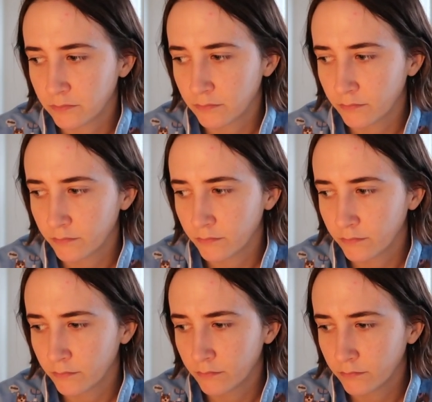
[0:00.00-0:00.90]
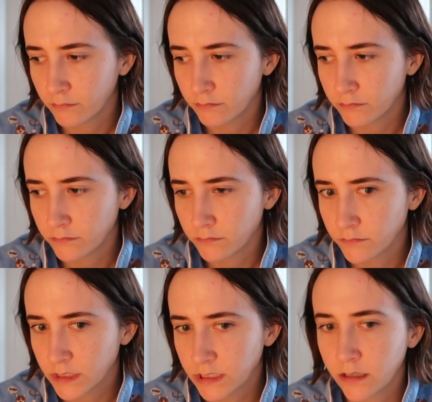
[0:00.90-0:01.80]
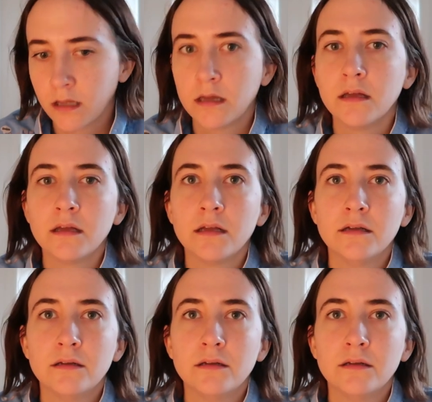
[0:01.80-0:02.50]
No one is speaking in this clip.